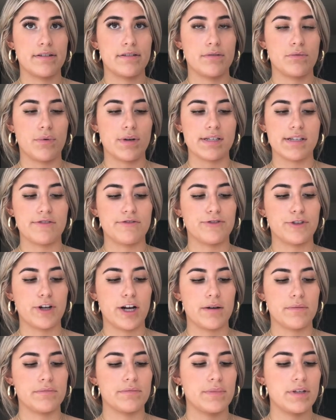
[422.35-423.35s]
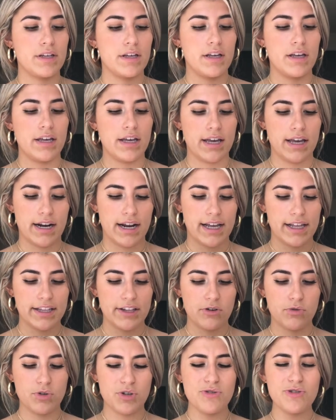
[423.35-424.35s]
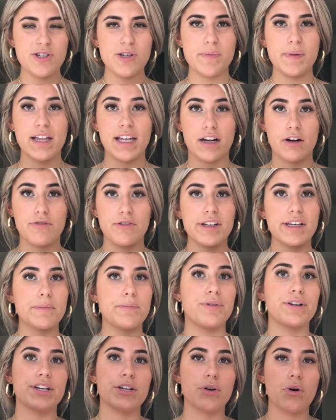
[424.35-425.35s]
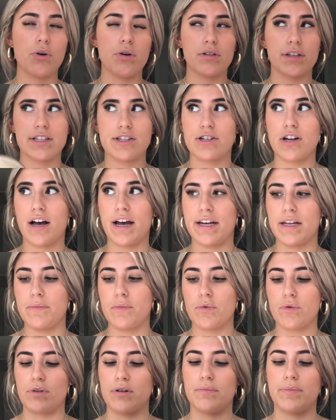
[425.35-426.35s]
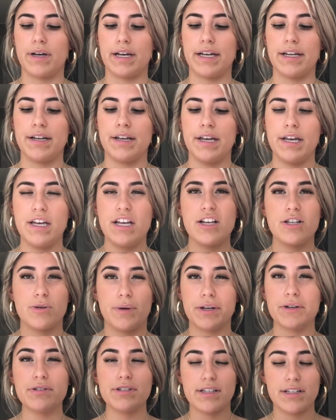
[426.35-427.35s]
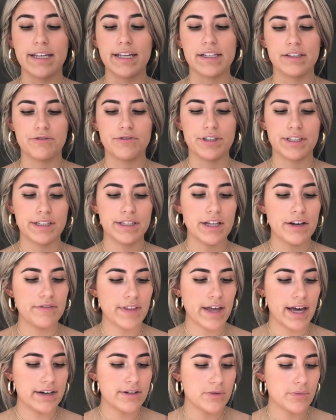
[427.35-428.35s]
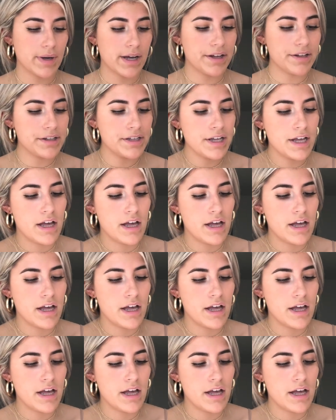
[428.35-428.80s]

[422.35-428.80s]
Wasn't from, it used to be like a really pretty gold, it's not anymore, but, so I used to like really love that as well.